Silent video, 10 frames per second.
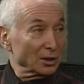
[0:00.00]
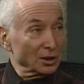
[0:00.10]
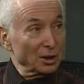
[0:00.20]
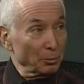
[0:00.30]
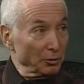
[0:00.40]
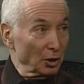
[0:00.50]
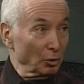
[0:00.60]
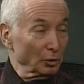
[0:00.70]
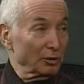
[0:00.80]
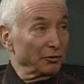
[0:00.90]
some of the
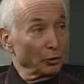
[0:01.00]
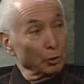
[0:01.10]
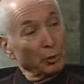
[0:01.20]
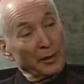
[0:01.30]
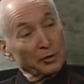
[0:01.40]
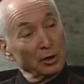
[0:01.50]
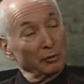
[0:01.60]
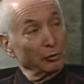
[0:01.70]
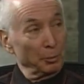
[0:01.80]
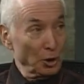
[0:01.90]
early photographs and
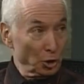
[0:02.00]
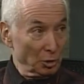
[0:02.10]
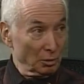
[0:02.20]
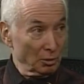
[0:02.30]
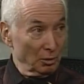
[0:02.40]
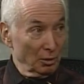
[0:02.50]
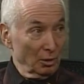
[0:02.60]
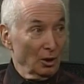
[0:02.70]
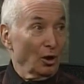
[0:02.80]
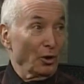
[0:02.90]
information
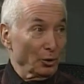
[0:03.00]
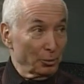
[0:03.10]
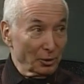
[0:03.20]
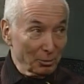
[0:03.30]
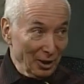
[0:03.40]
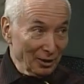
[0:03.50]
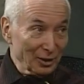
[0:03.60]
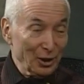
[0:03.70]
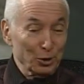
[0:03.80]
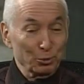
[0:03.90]
on the Billy Meier
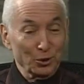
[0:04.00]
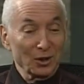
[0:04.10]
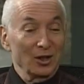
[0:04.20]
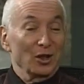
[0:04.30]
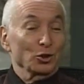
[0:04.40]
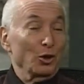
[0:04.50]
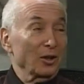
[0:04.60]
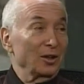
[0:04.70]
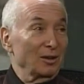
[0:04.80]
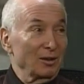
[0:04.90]
case, was
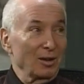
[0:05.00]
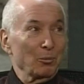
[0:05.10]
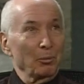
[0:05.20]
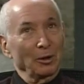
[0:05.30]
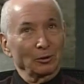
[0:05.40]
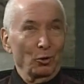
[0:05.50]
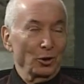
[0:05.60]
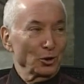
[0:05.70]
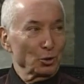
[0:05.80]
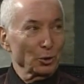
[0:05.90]
talking to them about
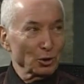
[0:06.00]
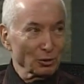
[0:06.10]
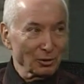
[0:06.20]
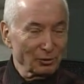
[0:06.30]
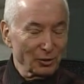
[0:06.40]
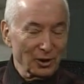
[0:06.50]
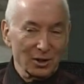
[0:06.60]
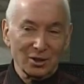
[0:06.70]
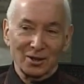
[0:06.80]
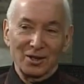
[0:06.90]
going to Switzerland for
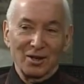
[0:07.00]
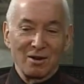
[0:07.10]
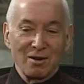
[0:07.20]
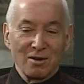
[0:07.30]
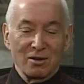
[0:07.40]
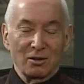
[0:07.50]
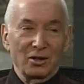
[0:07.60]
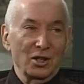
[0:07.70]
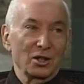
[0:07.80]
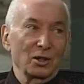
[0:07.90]
this,
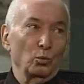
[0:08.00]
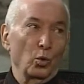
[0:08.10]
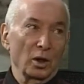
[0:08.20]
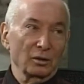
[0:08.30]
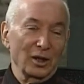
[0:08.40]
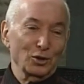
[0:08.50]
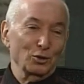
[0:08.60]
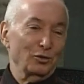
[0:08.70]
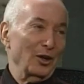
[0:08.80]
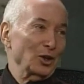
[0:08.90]
they said, well, not
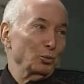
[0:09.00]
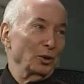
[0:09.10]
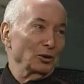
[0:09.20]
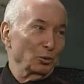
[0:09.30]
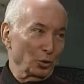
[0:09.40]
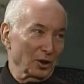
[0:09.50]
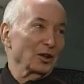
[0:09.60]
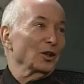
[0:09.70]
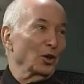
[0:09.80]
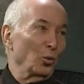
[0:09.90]
so fast, Wendell, we're
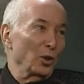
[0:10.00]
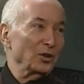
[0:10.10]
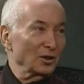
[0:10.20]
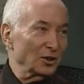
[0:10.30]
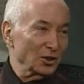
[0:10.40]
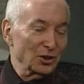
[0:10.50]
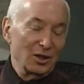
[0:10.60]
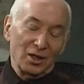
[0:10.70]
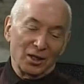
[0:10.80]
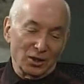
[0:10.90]
going to go with you because
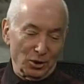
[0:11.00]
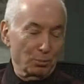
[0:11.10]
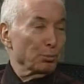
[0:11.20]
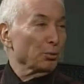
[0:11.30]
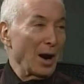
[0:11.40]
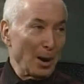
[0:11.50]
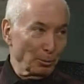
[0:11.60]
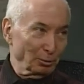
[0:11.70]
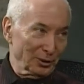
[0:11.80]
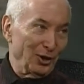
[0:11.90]
this is
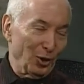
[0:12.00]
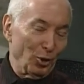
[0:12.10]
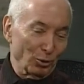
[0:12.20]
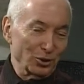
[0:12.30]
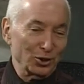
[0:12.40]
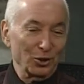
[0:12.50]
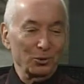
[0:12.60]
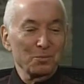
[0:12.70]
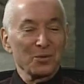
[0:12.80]
probably a hoax. So